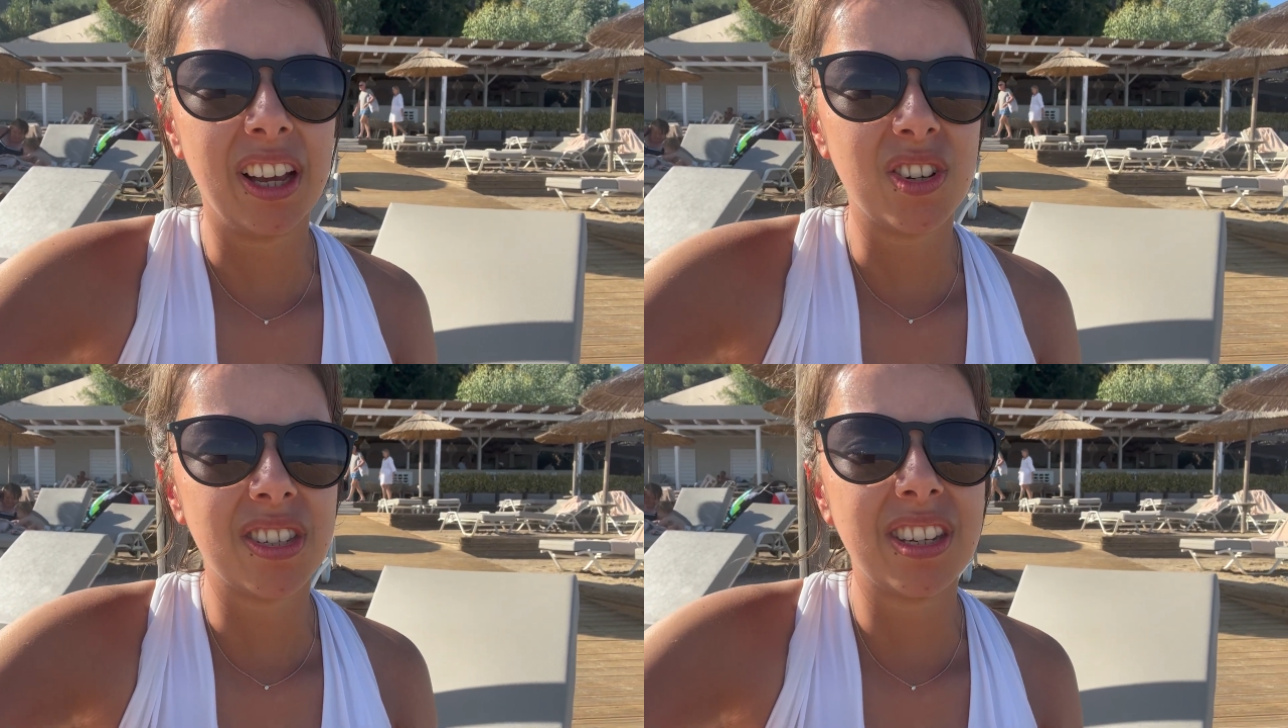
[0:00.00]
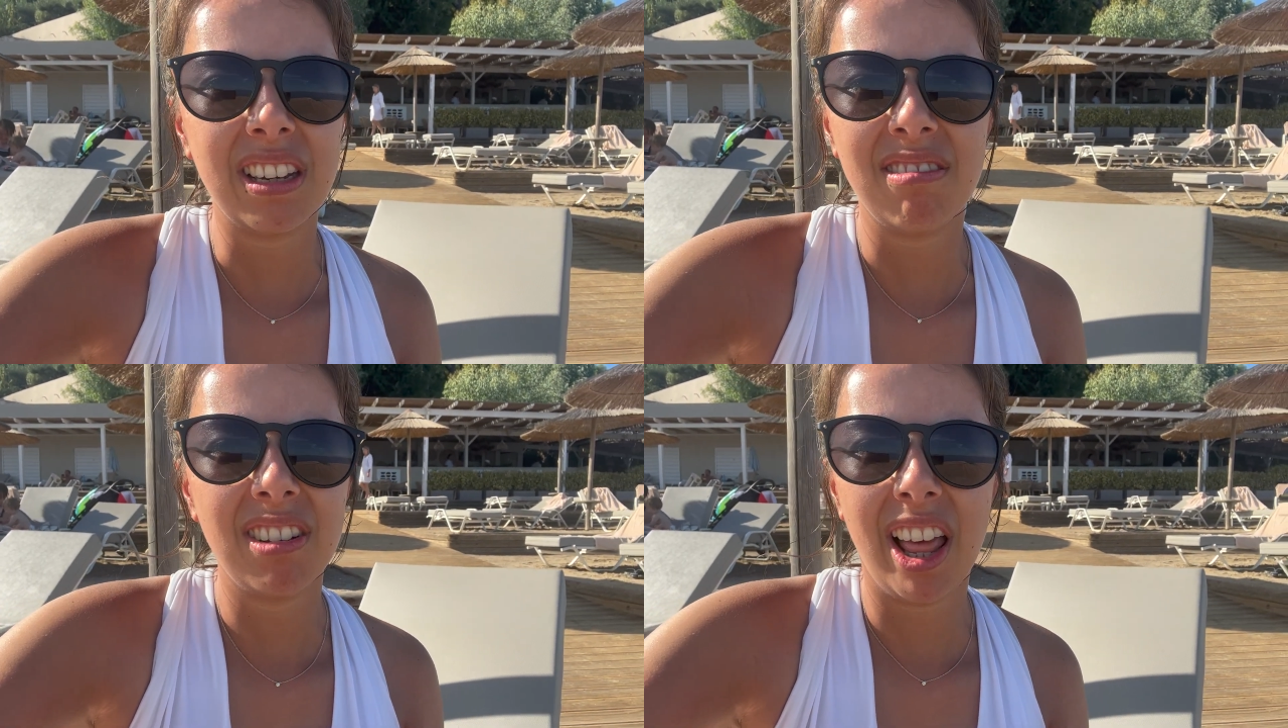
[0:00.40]
I just
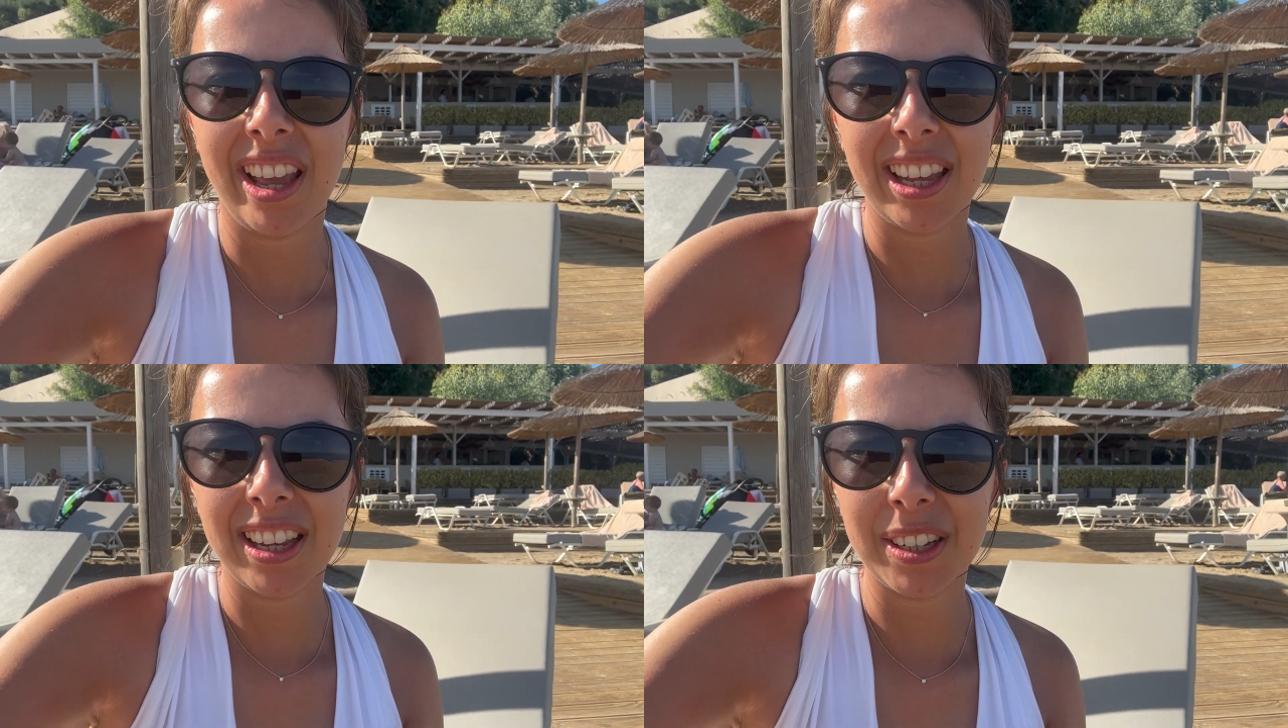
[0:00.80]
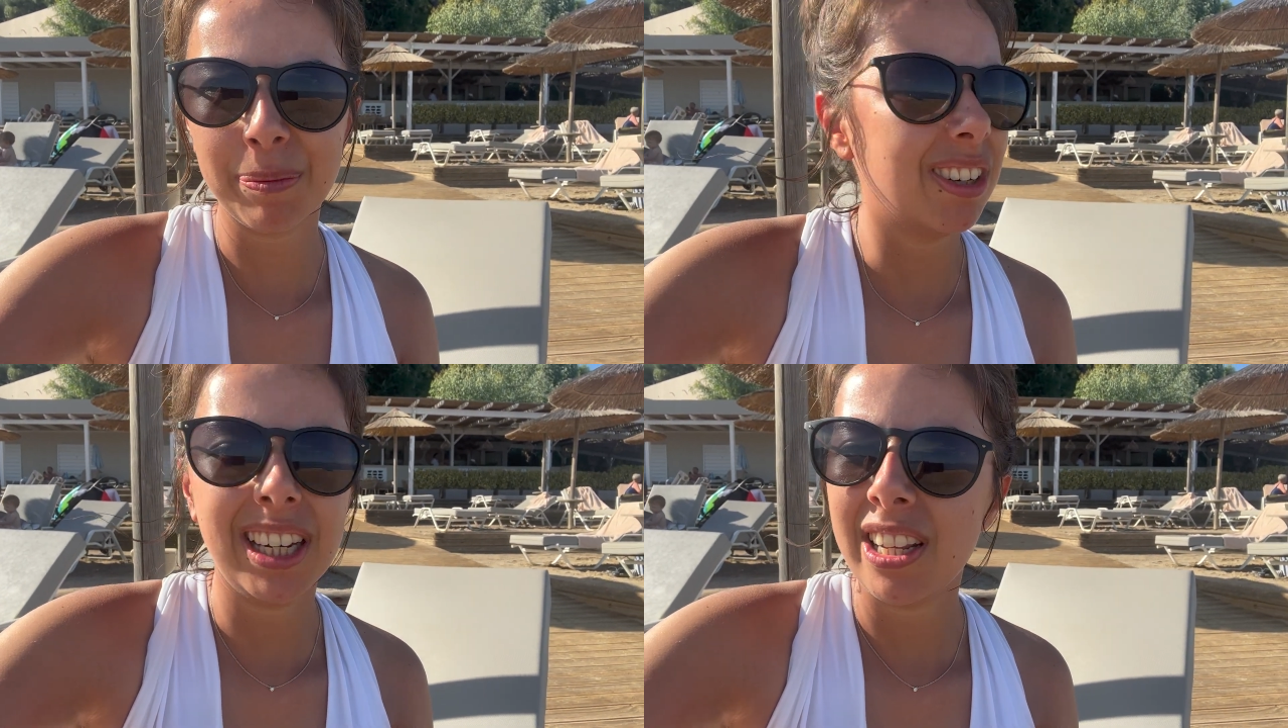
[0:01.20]
didn't like
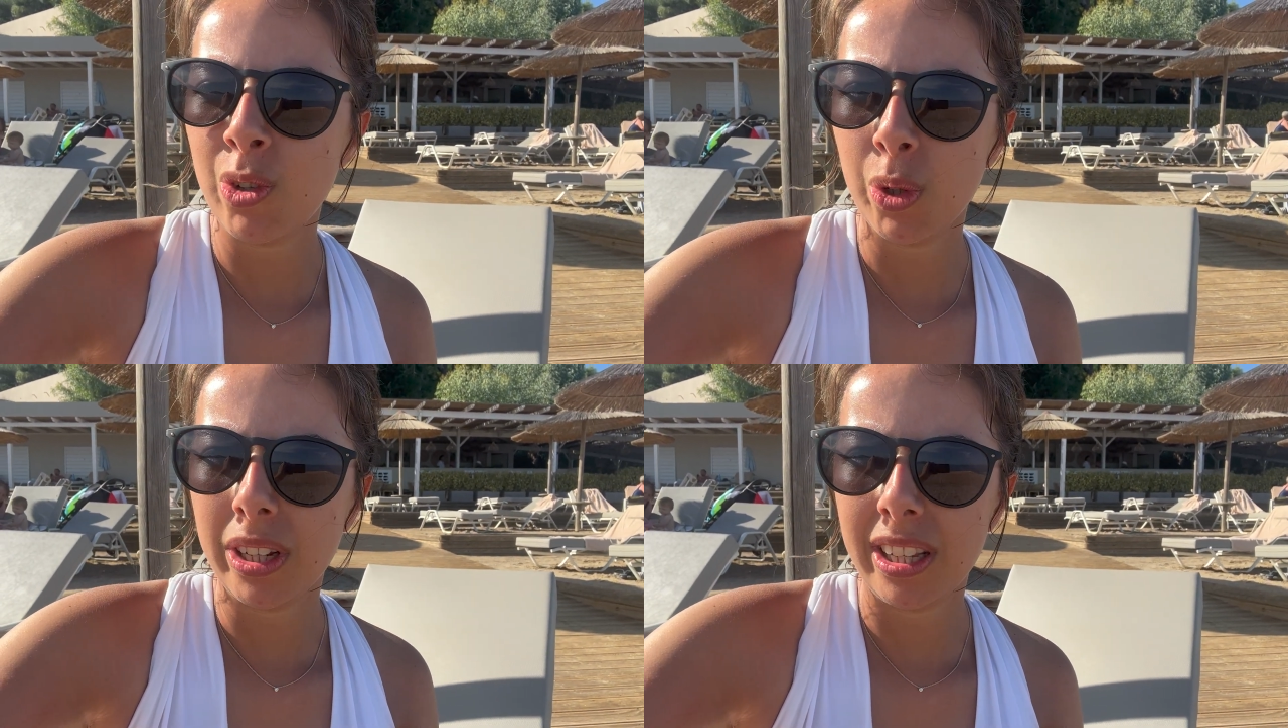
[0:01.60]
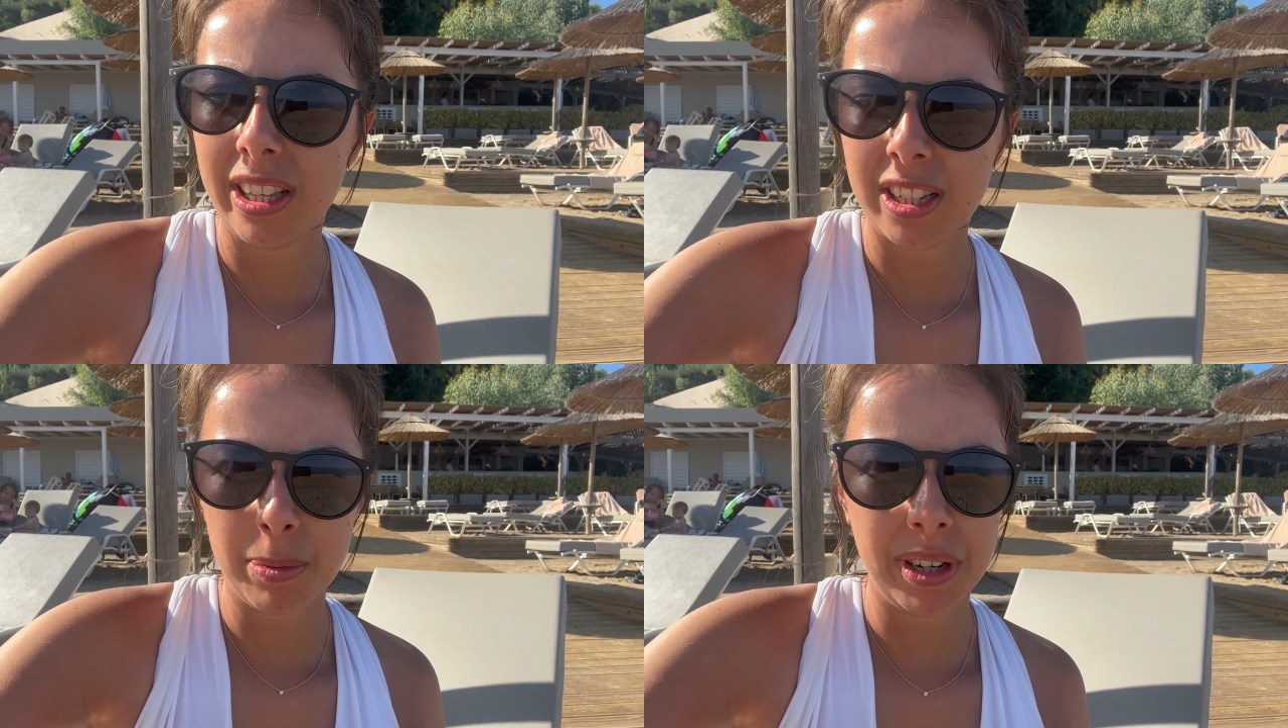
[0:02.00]
really enjoy the
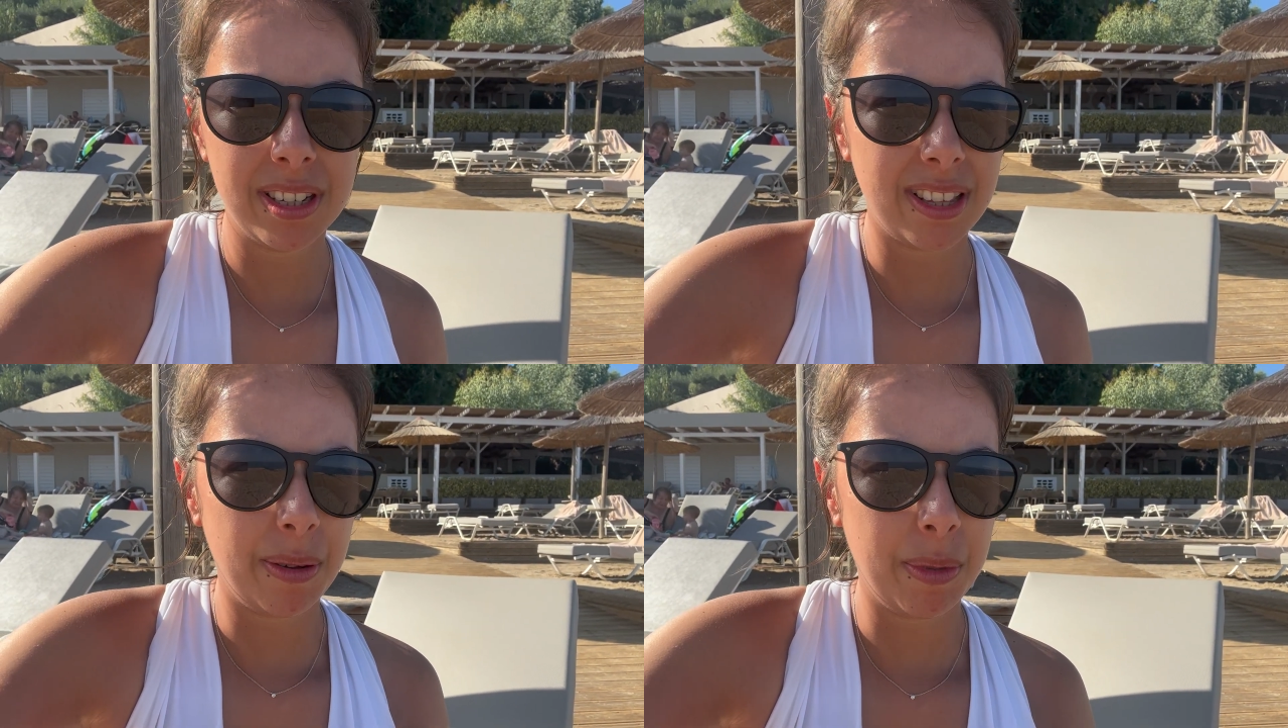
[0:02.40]
experience that